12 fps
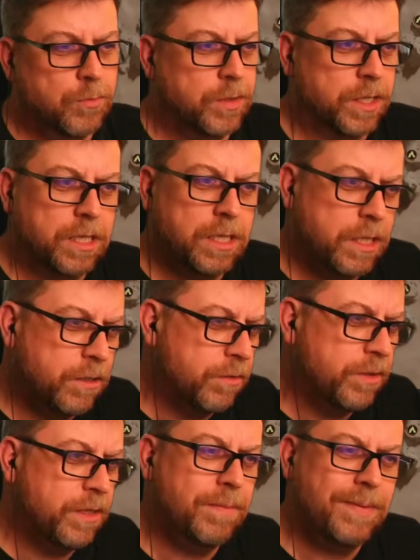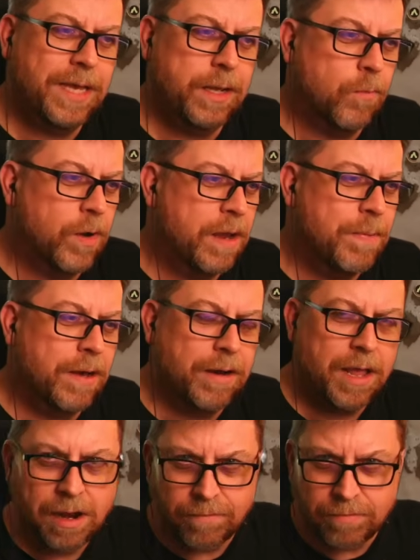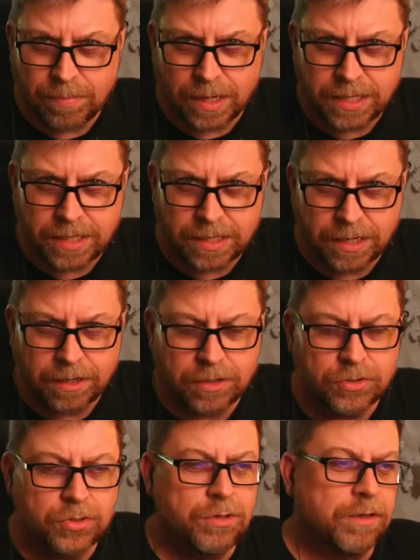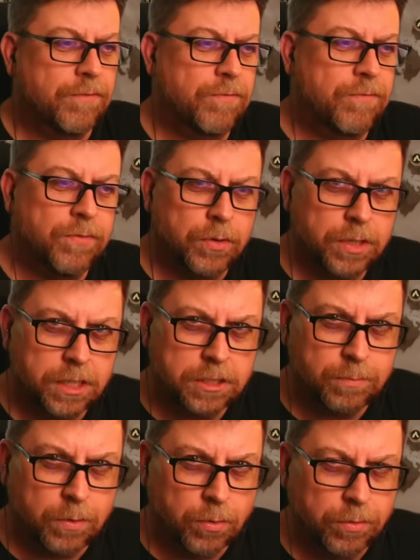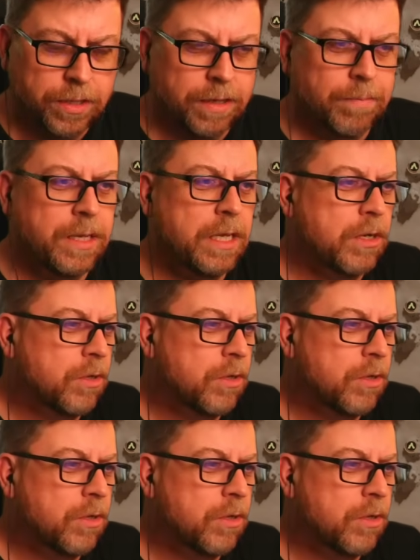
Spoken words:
You want to clear them and wipe out everybody there so you can fully explore them.